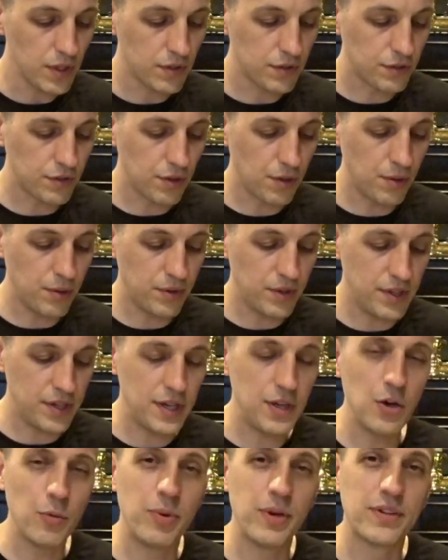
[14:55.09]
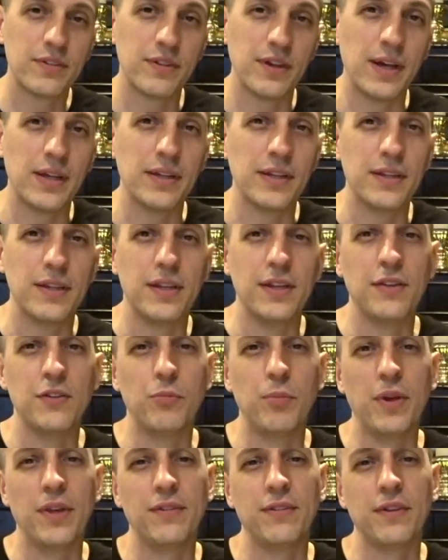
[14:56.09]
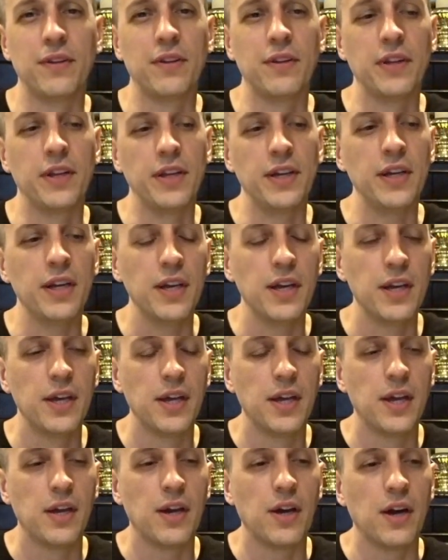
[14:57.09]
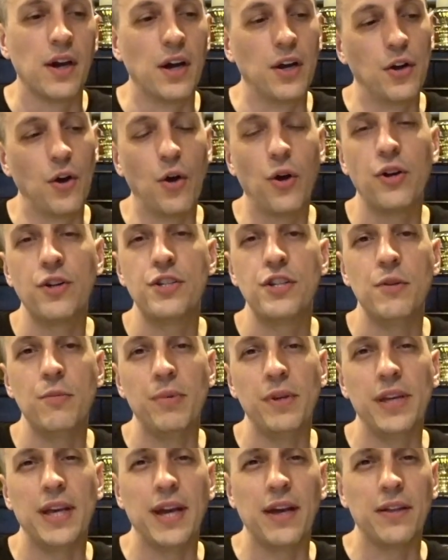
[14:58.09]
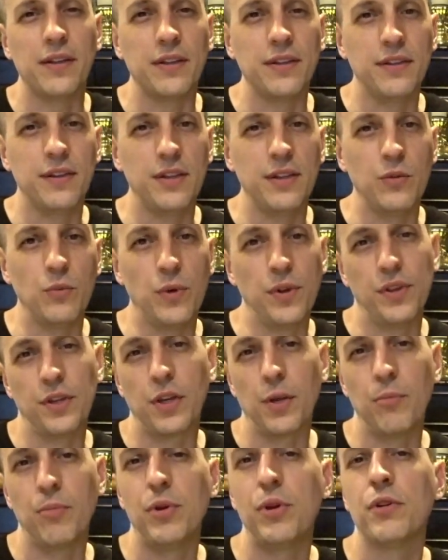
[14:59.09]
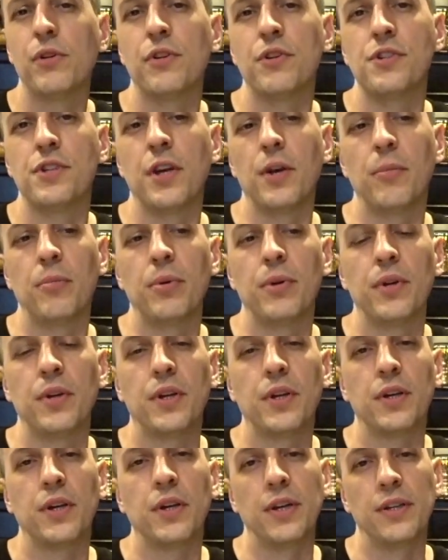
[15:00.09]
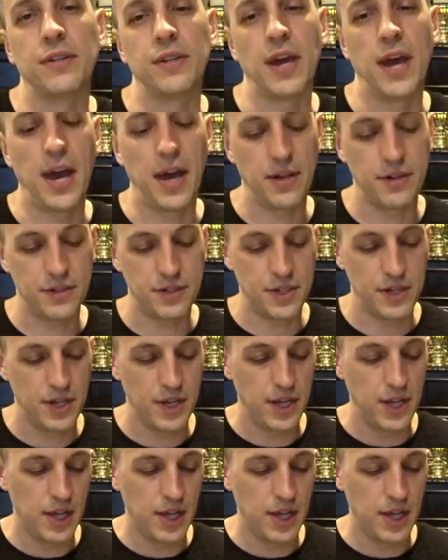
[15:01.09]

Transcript: So the NeoPixel LED is basically an RGB LED with a computer chip attached.